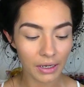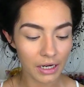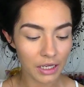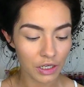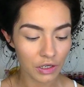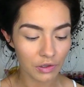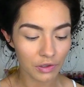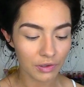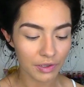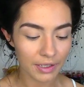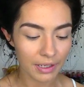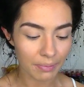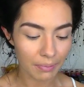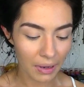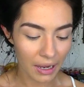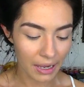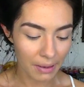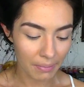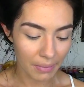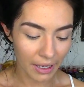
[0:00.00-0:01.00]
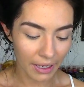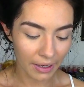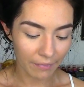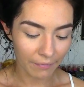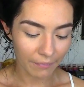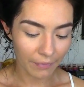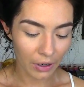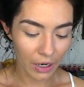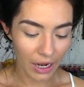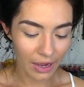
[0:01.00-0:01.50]
gonna use my Makeup
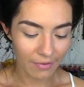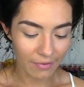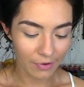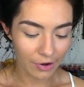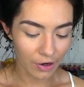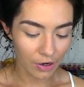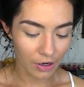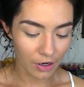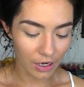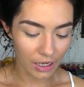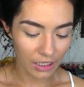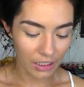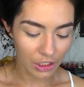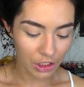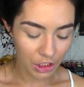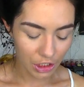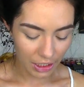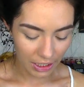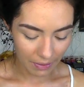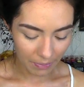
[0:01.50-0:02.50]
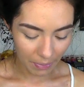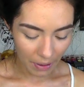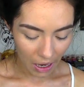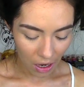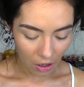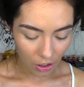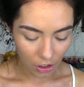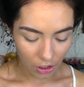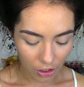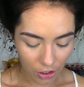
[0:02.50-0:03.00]
Forever HD
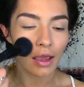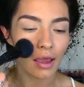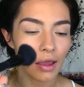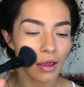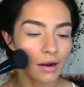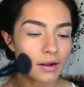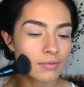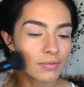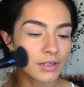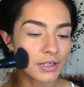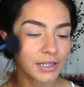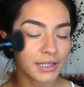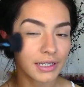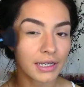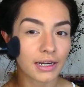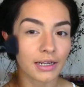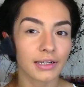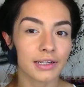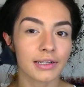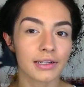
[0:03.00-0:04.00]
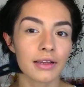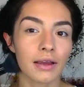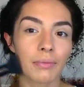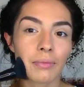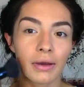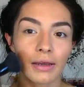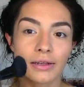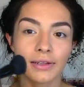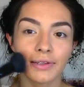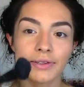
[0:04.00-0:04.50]
powder, and I'm just gonna set
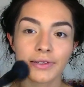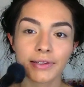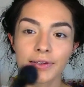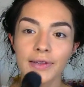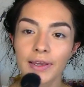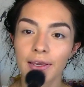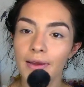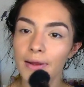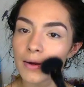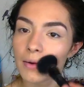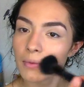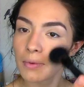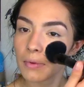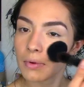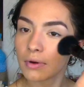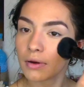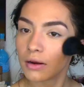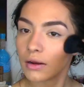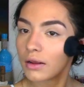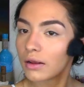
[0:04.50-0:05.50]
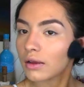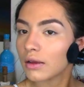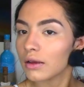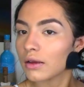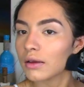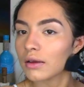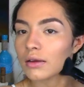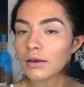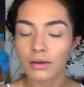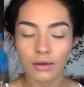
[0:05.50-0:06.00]
my skin
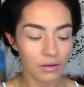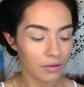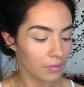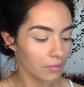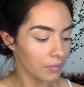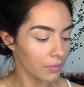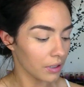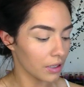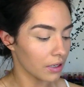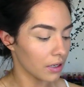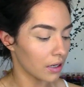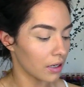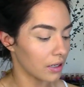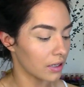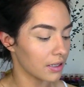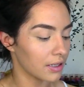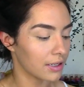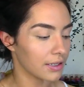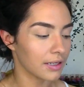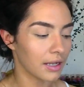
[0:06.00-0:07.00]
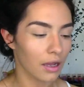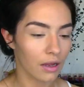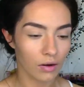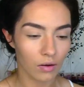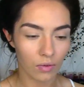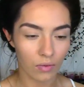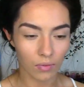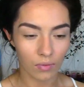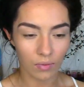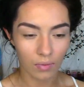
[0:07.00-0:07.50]
because I don't